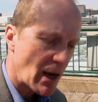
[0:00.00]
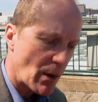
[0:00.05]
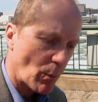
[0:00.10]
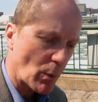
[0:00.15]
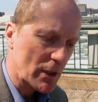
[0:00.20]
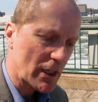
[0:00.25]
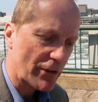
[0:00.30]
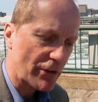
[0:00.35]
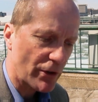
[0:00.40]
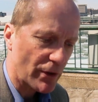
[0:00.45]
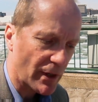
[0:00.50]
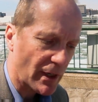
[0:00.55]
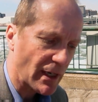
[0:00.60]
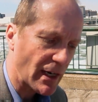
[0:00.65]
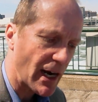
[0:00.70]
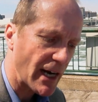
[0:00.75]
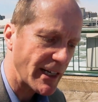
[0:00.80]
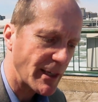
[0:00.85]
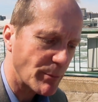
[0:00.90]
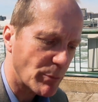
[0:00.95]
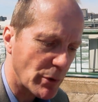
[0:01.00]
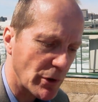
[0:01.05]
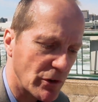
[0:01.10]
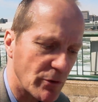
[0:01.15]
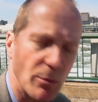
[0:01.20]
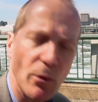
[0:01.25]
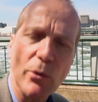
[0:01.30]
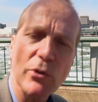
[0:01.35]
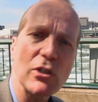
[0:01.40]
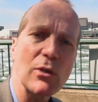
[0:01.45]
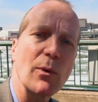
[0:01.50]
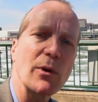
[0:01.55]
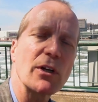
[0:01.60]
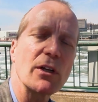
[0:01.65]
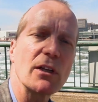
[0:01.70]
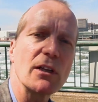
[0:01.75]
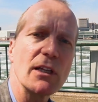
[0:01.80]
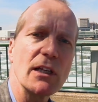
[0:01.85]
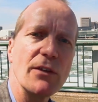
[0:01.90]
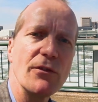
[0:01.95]
One other guiding principle which I want
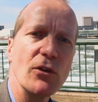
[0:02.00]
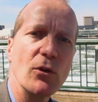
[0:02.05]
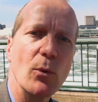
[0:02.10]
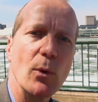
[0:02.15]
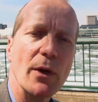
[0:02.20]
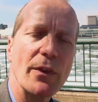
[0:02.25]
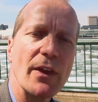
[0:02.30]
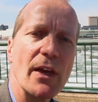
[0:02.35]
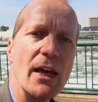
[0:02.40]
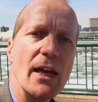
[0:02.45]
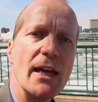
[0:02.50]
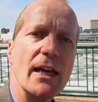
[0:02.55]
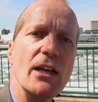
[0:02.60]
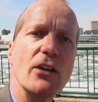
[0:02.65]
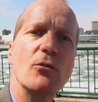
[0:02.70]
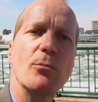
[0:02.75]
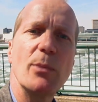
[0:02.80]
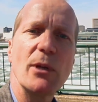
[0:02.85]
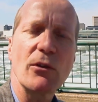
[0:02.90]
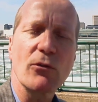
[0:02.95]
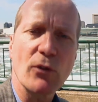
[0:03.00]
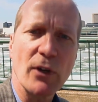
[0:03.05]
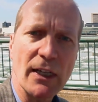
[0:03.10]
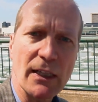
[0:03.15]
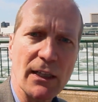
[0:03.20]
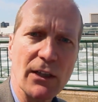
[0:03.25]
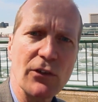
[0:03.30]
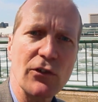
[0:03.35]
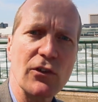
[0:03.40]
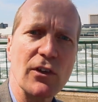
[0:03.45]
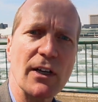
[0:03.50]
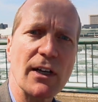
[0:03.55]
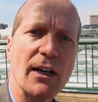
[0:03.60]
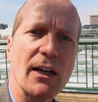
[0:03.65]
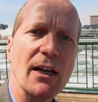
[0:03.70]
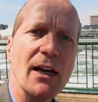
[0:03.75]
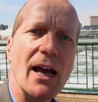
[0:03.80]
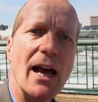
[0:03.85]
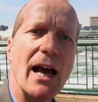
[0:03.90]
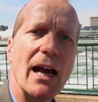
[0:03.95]
to leave you with is be realistic
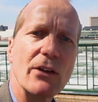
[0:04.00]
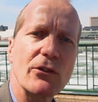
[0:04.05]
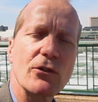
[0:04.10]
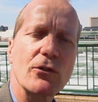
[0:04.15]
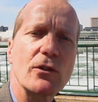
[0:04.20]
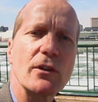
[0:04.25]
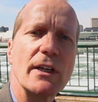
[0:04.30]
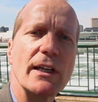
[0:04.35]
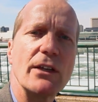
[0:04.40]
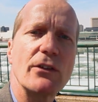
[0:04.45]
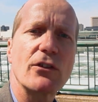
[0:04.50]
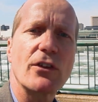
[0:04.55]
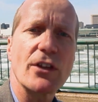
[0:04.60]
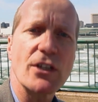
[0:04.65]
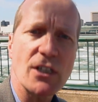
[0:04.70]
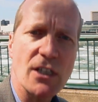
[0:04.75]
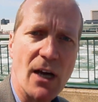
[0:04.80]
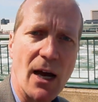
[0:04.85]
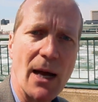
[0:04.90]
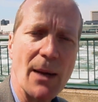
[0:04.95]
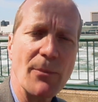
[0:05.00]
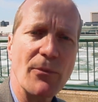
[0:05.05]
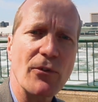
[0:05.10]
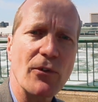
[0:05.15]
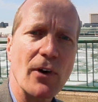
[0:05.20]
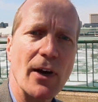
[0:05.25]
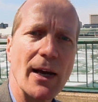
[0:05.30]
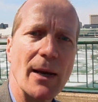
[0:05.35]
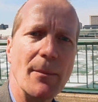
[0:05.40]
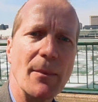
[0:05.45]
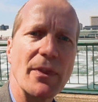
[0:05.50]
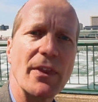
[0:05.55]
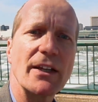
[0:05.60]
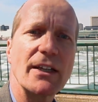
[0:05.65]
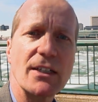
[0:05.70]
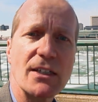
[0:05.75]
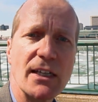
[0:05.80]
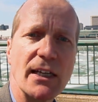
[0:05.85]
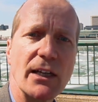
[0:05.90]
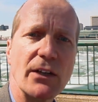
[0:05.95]
as it relates to the time frame that
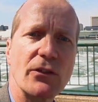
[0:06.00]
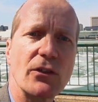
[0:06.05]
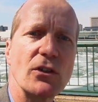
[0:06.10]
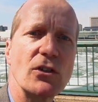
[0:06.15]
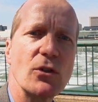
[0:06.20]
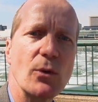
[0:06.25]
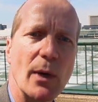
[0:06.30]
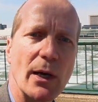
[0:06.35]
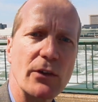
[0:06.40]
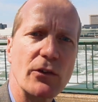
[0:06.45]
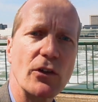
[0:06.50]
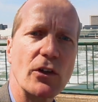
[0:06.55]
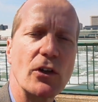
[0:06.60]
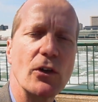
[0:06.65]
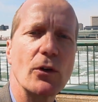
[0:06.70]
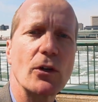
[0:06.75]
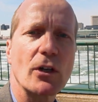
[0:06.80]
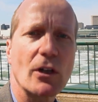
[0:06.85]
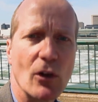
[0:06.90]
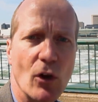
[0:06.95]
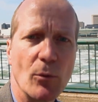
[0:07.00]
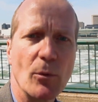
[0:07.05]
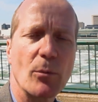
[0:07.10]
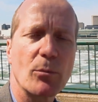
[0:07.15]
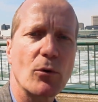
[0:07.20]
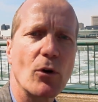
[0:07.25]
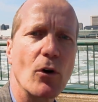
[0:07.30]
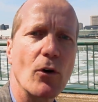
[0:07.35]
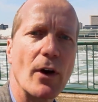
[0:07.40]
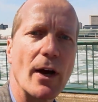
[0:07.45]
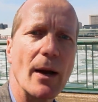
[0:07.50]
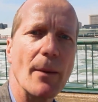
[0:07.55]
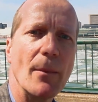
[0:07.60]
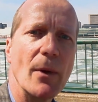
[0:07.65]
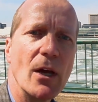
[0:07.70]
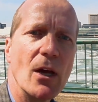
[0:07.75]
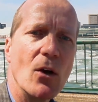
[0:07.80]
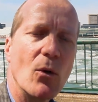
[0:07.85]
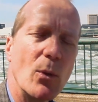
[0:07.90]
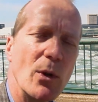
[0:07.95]
it takes to execute a global program.
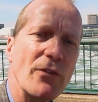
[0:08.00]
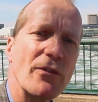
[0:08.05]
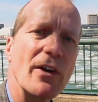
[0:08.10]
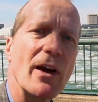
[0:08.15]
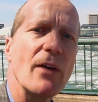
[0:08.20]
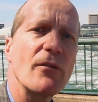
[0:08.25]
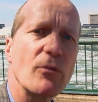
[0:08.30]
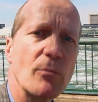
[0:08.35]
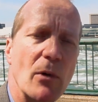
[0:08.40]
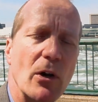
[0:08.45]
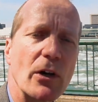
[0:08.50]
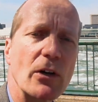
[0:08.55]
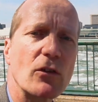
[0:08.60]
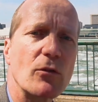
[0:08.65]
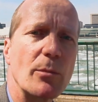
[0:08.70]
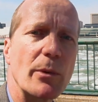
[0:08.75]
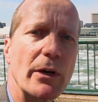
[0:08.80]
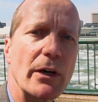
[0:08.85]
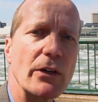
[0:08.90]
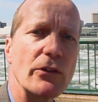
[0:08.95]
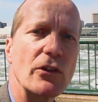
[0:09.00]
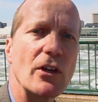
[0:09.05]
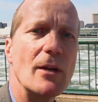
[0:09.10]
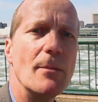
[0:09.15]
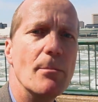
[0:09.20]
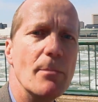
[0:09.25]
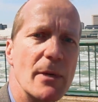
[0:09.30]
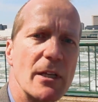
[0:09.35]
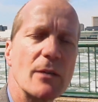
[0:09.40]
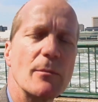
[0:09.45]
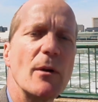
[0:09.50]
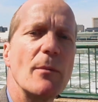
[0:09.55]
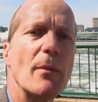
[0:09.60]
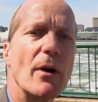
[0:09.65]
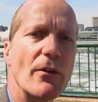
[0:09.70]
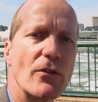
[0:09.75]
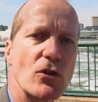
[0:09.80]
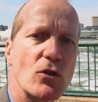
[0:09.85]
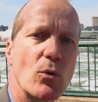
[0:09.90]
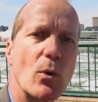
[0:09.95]
We found from our experience a minimum
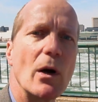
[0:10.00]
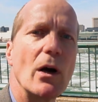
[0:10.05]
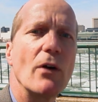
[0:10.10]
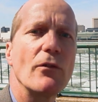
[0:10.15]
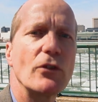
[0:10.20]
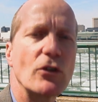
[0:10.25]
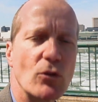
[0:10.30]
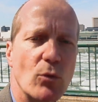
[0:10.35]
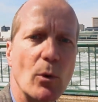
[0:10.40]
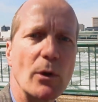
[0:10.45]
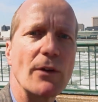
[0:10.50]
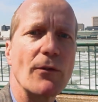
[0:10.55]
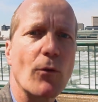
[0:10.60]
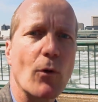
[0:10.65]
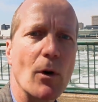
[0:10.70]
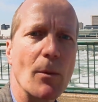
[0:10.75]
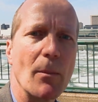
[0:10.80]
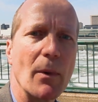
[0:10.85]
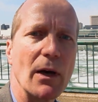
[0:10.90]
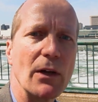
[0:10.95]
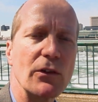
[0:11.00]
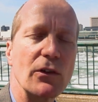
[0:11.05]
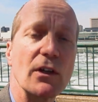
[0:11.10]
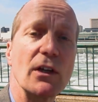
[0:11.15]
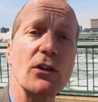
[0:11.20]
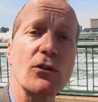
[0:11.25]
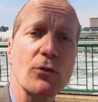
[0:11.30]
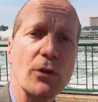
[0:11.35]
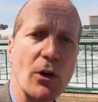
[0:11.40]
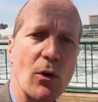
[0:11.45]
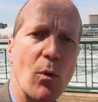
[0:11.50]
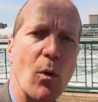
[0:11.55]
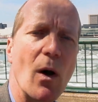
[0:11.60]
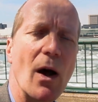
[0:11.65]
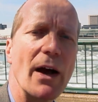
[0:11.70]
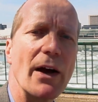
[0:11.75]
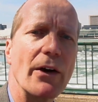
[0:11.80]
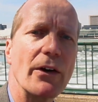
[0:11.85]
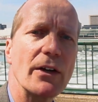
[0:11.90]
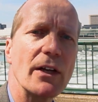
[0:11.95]
of 12 to 24 months is
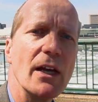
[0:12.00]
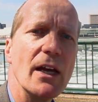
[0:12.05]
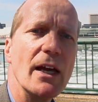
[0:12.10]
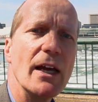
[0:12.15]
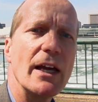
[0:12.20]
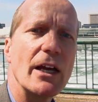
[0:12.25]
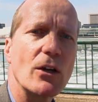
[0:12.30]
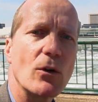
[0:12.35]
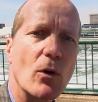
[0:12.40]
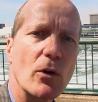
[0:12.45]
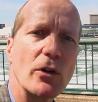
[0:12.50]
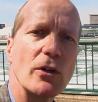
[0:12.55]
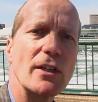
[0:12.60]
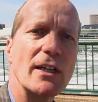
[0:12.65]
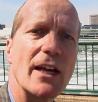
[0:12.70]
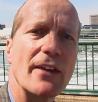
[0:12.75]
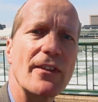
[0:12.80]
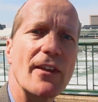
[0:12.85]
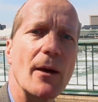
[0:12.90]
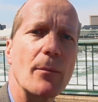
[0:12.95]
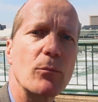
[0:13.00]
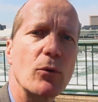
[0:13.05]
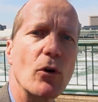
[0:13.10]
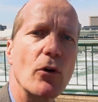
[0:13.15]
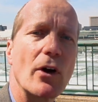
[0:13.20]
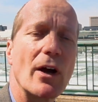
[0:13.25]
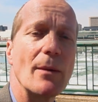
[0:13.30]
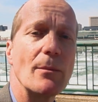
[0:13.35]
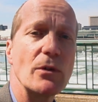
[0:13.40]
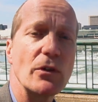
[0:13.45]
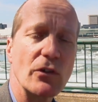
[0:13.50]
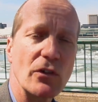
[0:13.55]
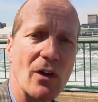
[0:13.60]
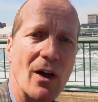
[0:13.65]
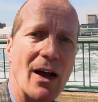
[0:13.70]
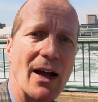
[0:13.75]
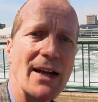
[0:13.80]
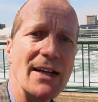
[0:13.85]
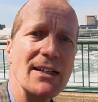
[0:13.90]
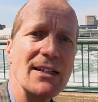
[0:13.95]
required in order to get that program
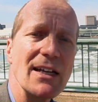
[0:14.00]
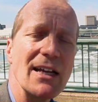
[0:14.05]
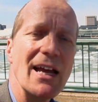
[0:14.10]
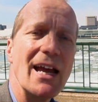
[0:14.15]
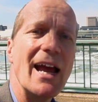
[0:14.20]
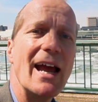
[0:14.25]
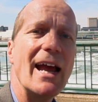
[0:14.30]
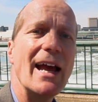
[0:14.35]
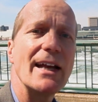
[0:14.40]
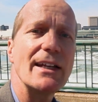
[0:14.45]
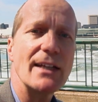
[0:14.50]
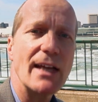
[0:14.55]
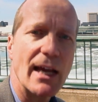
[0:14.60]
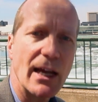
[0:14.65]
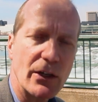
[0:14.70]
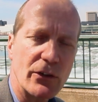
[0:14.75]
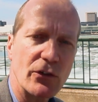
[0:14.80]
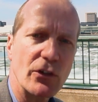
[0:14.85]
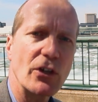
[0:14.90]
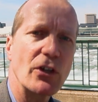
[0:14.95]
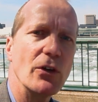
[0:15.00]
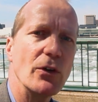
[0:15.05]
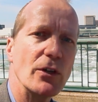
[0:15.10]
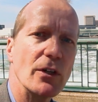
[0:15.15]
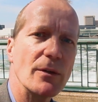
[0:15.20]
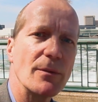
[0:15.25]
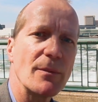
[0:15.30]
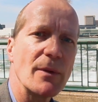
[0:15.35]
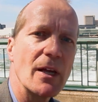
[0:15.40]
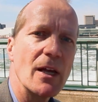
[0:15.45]
designed and executed.